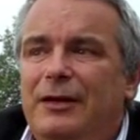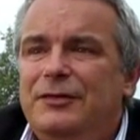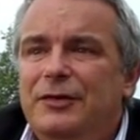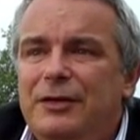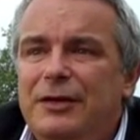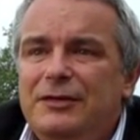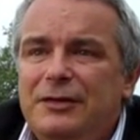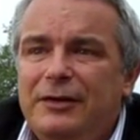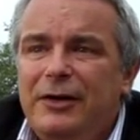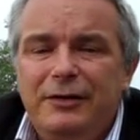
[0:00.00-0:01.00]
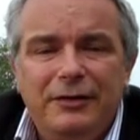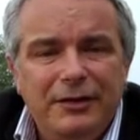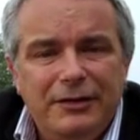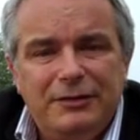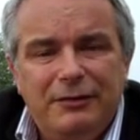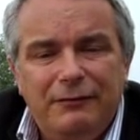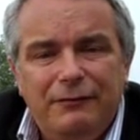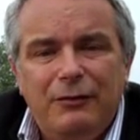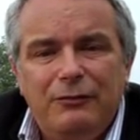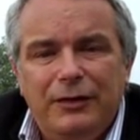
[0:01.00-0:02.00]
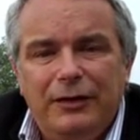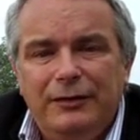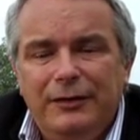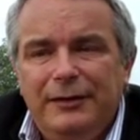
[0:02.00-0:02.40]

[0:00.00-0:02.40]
So these are the kind of things that are unfolding,